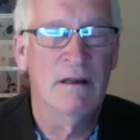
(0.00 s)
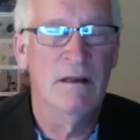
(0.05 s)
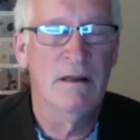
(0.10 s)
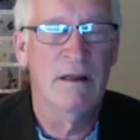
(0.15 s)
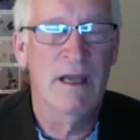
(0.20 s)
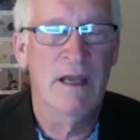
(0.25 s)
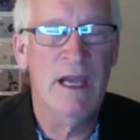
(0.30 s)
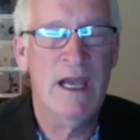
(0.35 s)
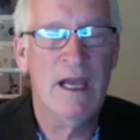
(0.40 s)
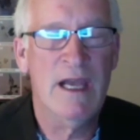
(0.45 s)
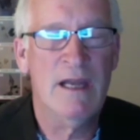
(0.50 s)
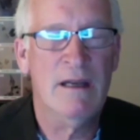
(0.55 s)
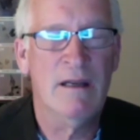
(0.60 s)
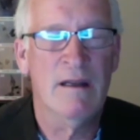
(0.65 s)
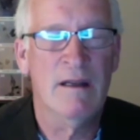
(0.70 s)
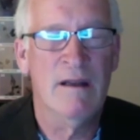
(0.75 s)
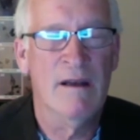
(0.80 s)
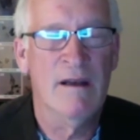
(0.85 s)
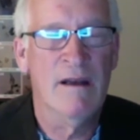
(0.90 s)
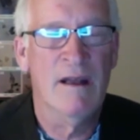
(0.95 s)
and
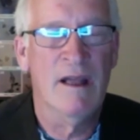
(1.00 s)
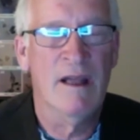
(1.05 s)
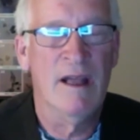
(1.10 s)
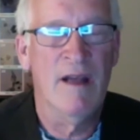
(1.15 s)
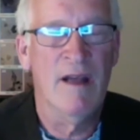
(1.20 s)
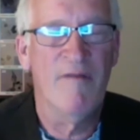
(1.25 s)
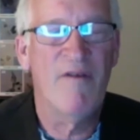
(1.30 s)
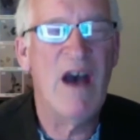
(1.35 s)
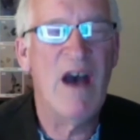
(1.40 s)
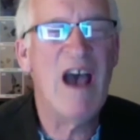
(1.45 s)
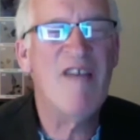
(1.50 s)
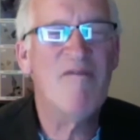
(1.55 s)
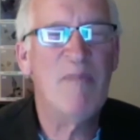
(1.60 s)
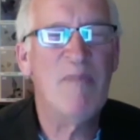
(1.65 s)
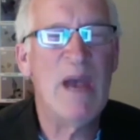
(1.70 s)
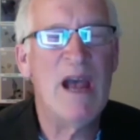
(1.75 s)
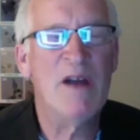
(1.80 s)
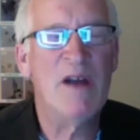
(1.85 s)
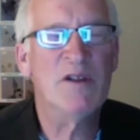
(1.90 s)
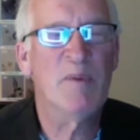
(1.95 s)
5
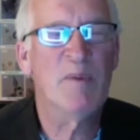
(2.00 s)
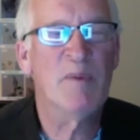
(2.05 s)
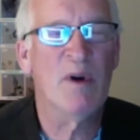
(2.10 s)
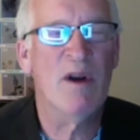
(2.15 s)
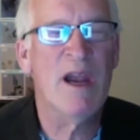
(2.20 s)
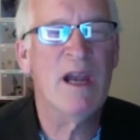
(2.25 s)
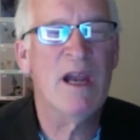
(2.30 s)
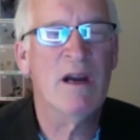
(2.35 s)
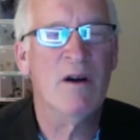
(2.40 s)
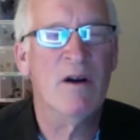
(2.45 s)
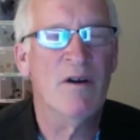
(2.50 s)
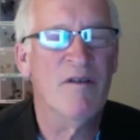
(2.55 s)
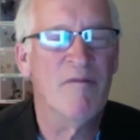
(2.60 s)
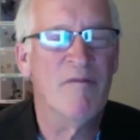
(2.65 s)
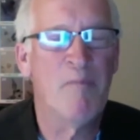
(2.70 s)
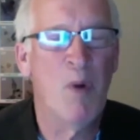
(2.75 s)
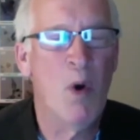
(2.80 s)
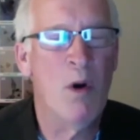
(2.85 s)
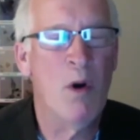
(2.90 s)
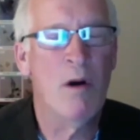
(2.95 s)
pounds per acre of
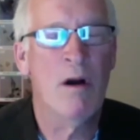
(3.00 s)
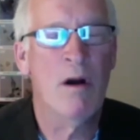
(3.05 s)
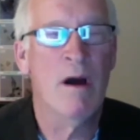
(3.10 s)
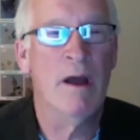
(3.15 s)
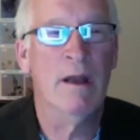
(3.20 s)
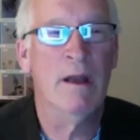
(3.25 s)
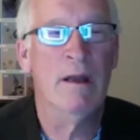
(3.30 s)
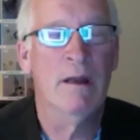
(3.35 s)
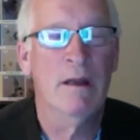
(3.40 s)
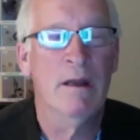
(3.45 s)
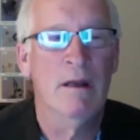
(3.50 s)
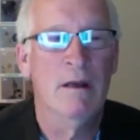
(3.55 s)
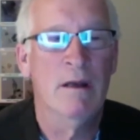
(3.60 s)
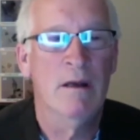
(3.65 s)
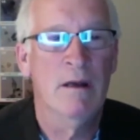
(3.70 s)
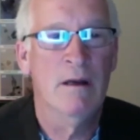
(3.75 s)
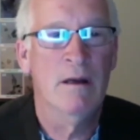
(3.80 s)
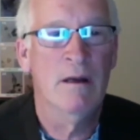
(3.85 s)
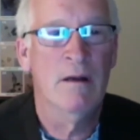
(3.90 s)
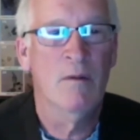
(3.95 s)
boron,
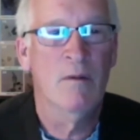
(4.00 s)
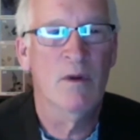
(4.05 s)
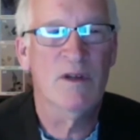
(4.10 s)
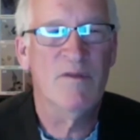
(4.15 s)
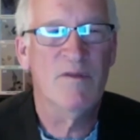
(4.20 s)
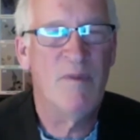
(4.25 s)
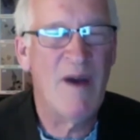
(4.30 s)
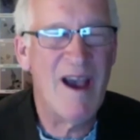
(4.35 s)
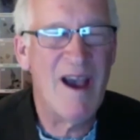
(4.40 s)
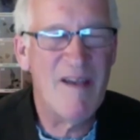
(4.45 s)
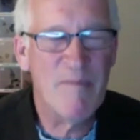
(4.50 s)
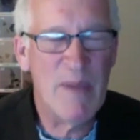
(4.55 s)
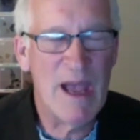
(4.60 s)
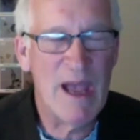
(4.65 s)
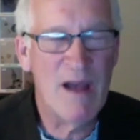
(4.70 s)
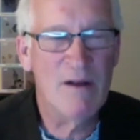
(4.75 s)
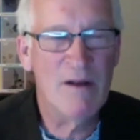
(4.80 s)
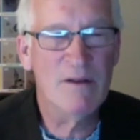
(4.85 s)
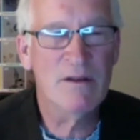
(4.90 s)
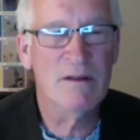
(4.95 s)
which 5
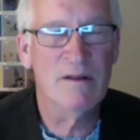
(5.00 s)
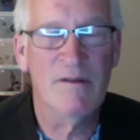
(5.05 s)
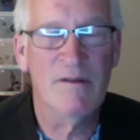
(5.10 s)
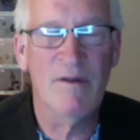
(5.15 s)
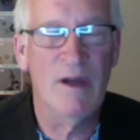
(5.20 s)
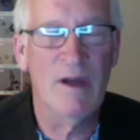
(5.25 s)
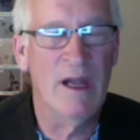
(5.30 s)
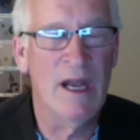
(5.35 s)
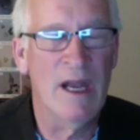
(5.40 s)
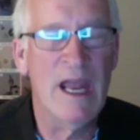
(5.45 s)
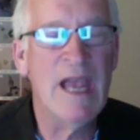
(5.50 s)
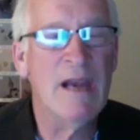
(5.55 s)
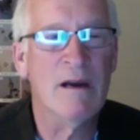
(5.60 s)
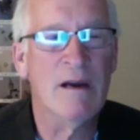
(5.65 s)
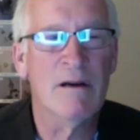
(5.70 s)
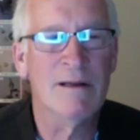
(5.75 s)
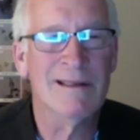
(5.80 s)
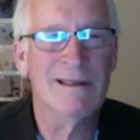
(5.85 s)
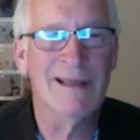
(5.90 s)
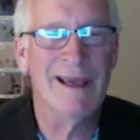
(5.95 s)
pounds an
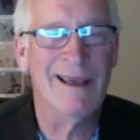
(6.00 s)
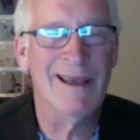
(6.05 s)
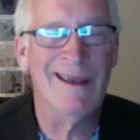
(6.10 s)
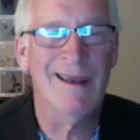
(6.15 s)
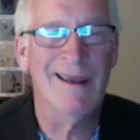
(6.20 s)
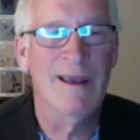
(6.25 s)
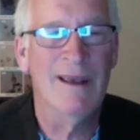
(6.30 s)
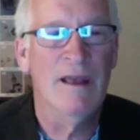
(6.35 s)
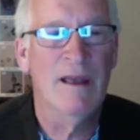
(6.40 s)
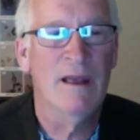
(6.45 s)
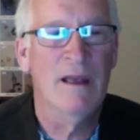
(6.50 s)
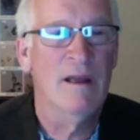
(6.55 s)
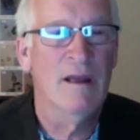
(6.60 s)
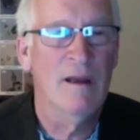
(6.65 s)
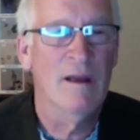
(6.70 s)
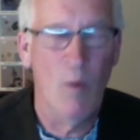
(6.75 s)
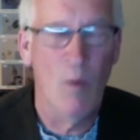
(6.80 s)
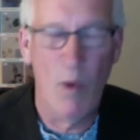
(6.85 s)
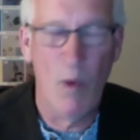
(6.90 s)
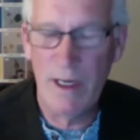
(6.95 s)
acre is like
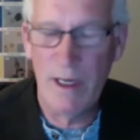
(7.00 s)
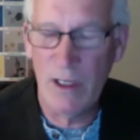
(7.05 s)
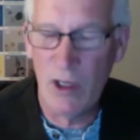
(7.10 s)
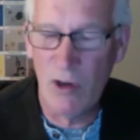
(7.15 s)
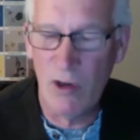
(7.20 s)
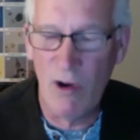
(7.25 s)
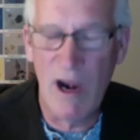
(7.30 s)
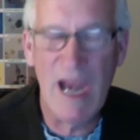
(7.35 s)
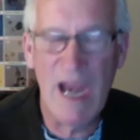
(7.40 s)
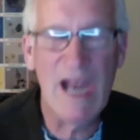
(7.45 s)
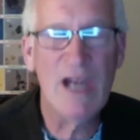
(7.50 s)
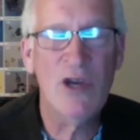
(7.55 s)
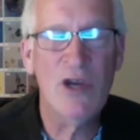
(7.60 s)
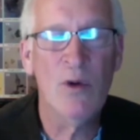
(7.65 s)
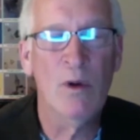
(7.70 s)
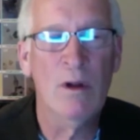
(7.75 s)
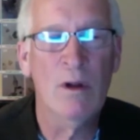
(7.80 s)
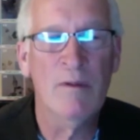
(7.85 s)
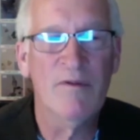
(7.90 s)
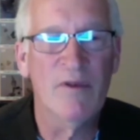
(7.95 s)
1
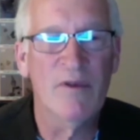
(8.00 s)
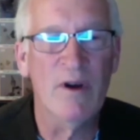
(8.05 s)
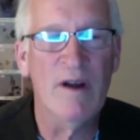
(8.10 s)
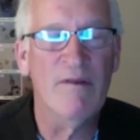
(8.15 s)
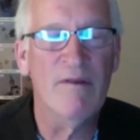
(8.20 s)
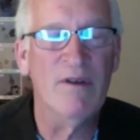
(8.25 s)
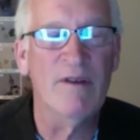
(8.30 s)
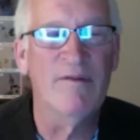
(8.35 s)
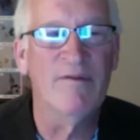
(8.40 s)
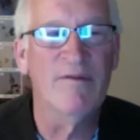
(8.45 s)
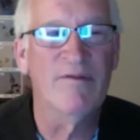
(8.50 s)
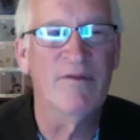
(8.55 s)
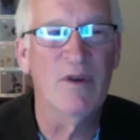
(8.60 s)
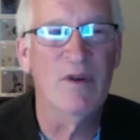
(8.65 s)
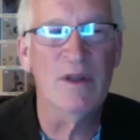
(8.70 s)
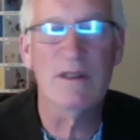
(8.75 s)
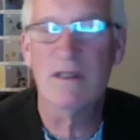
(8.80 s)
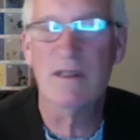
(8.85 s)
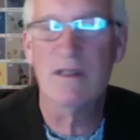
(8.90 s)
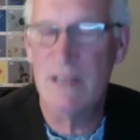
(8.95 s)
granule for every
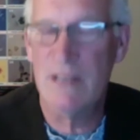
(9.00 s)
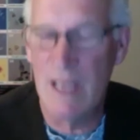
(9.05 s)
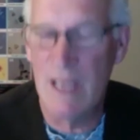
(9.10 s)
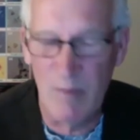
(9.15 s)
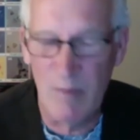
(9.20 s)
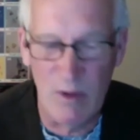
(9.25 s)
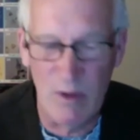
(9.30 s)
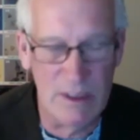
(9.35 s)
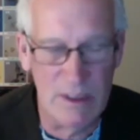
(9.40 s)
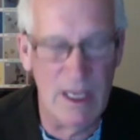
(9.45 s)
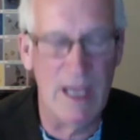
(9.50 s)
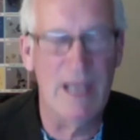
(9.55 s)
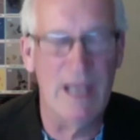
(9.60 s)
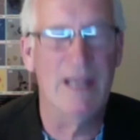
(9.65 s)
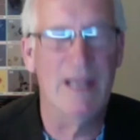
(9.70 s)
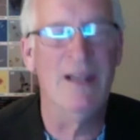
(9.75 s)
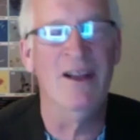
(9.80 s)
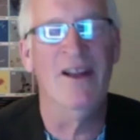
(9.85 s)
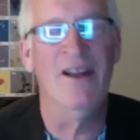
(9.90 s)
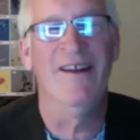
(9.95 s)
footstep you
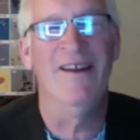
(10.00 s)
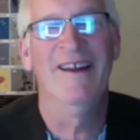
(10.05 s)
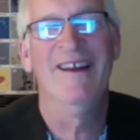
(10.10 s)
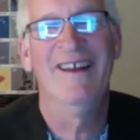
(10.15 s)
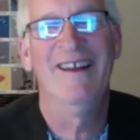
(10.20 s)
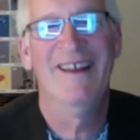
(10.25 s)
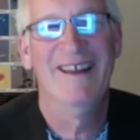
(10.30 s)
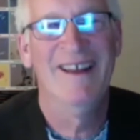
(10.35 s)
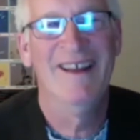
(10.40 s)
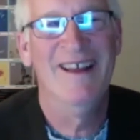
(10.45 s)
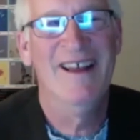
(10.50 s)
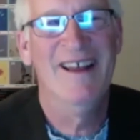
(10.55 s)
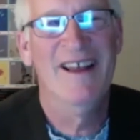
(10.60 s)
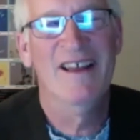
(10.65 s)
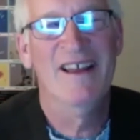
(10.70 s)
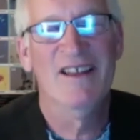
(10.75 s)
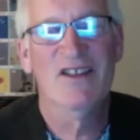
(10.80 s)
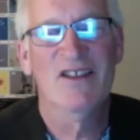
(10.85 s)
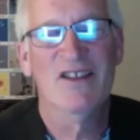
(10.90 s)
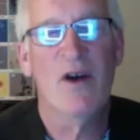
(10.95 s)
take.
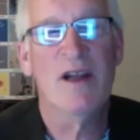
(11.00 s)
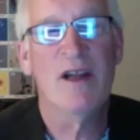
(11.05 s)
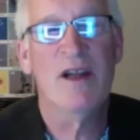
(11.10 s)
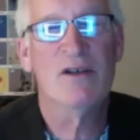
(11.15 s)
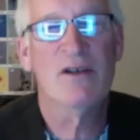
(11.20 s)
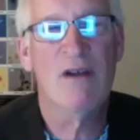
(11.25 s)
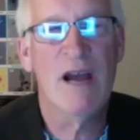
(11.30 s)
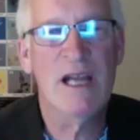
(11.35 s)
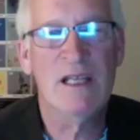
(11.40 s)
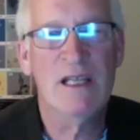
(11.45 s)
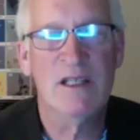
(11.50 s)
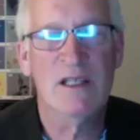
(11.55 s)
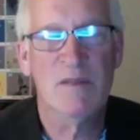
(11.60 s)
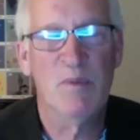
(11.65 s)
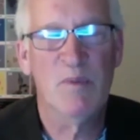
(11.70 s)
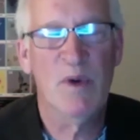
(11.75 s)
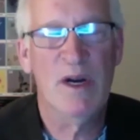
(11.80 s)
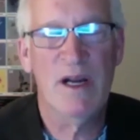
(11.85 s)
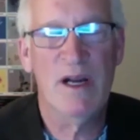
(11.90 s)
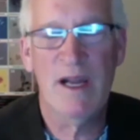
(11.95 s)
So I tried to
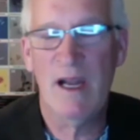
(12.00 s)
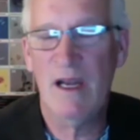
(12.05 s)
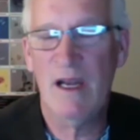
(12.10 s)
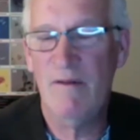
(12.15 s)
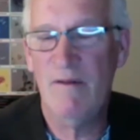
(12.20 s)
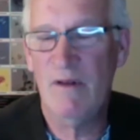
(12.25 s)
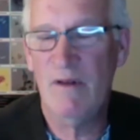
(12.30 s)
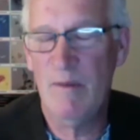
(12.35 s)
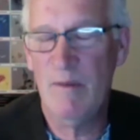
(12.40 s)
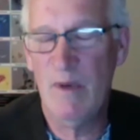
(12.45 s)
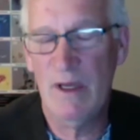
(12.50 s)
spread it out evenly,